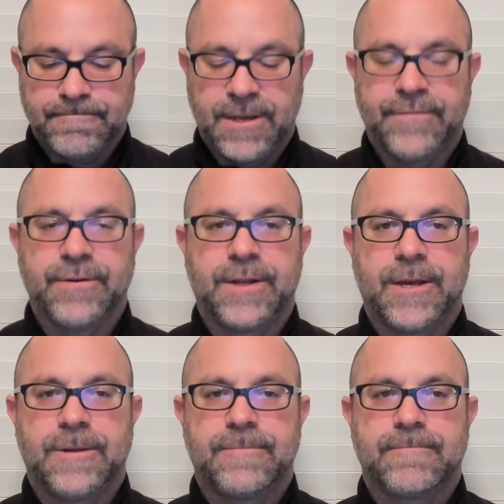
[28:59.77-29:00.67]
every
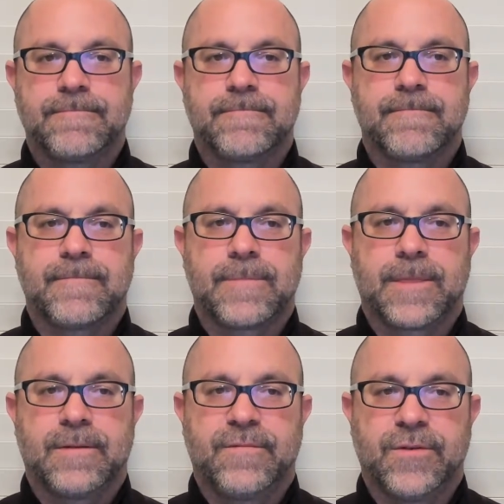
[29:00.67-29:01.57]
day,
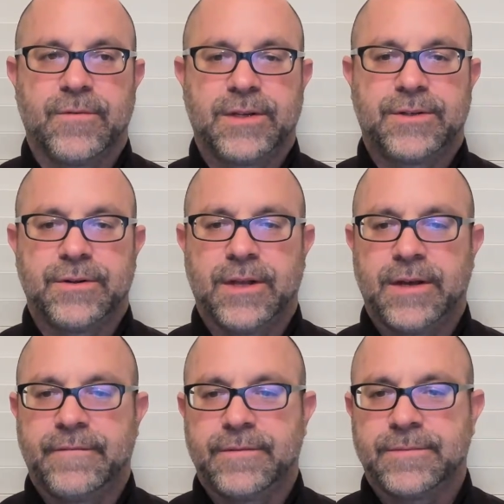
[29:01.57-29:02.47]
the rest of your life.